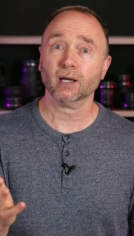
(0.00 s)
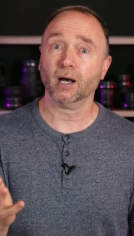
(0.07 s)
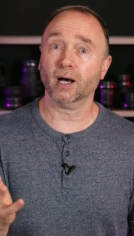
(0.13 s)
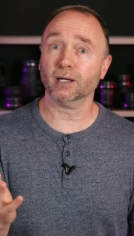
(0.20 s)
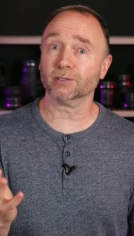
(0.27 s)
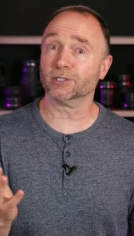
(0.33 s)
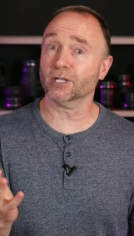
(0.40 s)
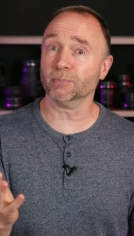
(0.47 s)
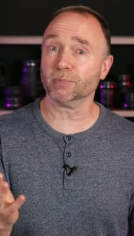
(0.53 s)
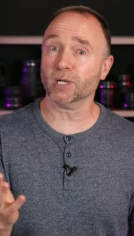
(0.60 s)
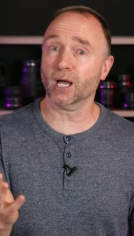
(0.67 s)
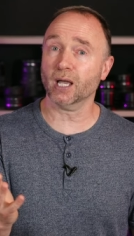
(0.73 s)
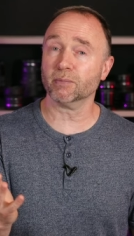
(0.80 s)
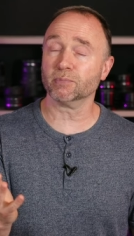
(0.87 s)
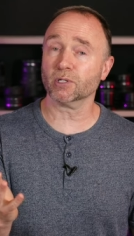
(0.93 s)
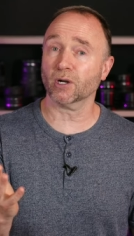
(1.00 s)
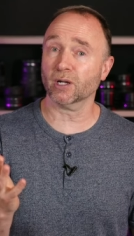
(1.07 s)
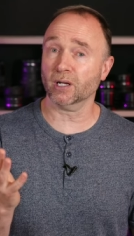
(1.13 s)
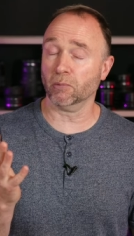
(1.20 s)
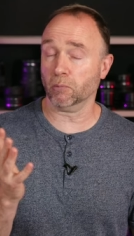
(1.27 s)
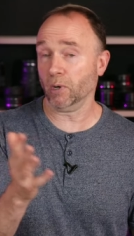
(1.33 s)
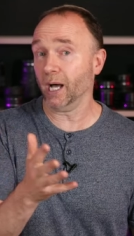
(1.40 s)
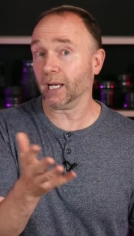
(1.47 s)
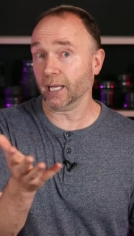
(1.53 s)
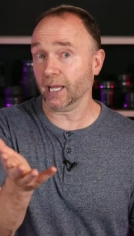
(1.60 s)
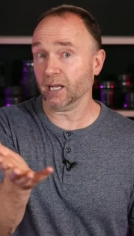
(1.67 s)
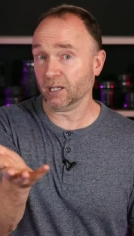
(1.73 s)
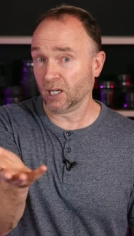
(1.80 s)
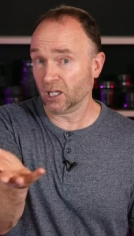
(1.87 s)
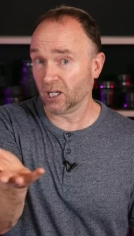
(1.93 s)
uh, sometimes, uh, uh,
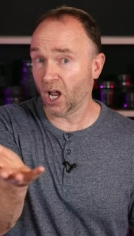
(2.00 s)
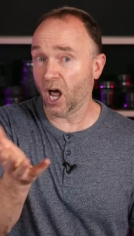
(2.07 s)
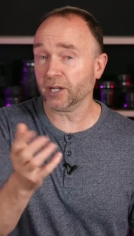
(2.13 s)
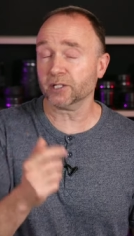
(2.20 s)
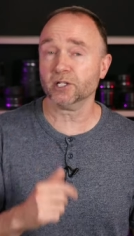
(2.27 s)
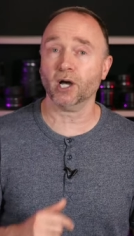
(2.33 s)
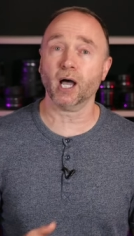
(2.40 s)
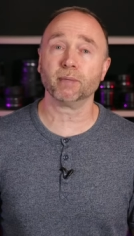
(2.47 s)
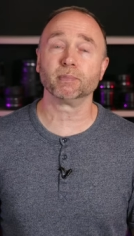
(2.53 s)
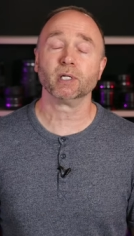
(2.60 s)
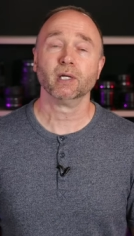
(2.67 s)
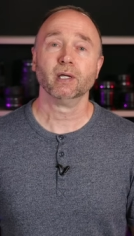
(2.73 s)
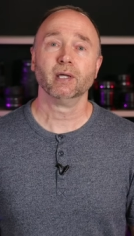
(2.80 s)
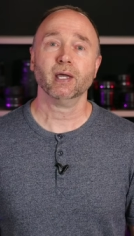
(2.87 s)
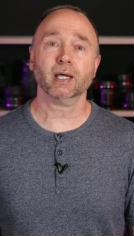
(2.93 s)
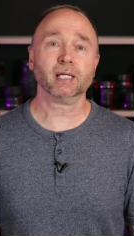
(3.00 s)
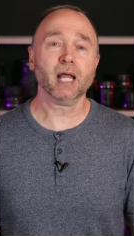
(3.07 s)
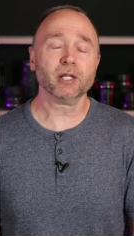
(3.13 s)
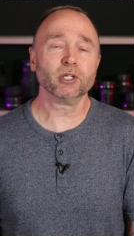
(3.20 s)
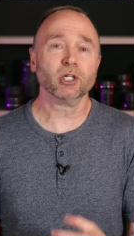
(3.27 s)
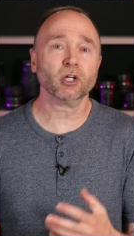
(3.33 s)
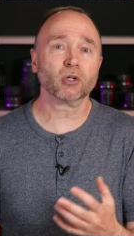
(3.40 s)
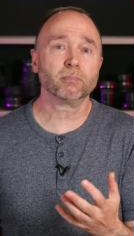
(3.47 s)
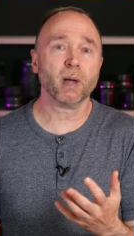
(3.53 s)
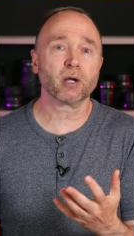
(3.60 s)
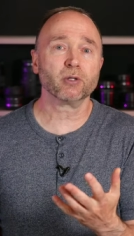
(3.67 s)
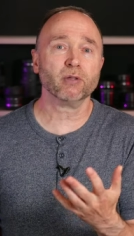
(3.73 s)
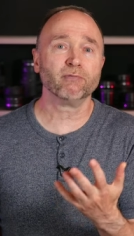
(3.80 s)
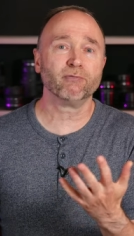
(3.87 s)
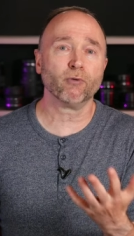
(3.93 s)
and a lot of times, it can actually look
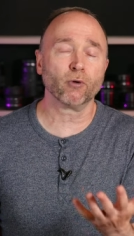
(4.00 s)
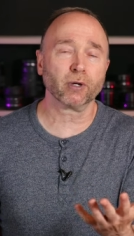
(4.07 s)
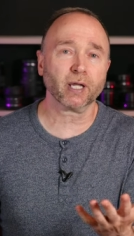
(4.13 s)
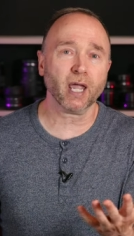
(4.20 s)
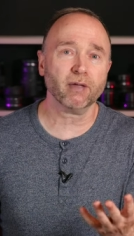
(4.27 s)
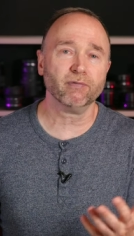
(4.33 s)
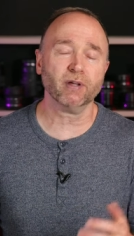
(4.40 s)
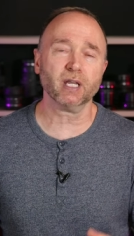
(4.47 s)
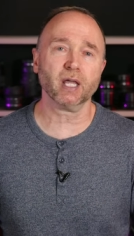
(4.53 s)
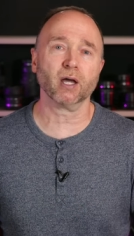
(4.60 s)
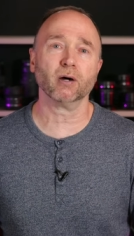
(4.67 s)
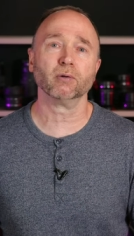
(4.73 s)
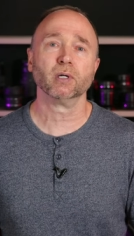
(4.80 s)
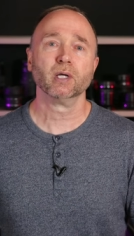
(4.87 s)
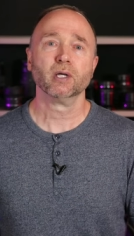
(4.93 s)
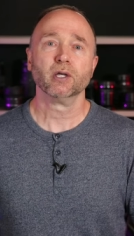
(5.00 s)
better than four K video.